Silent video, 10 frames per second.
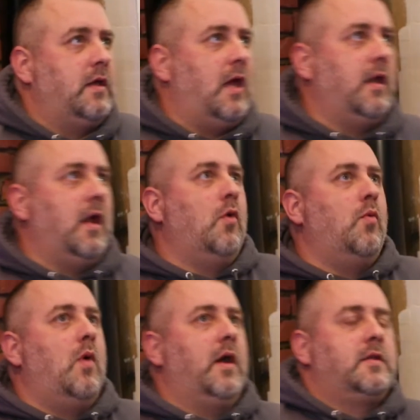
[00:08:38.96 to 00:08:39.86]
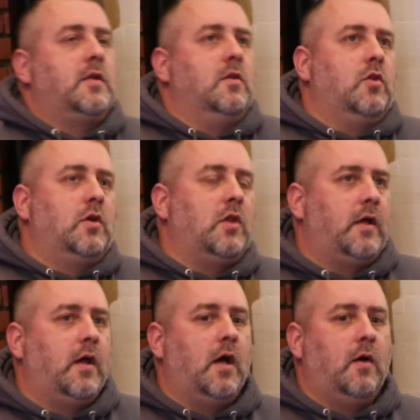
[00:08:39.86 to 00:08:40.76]
and, and I don't want it to look
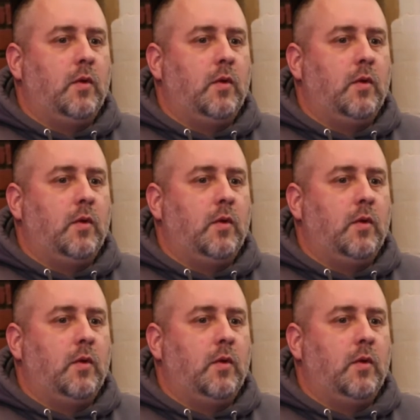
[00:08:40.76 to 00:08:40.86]
like uh,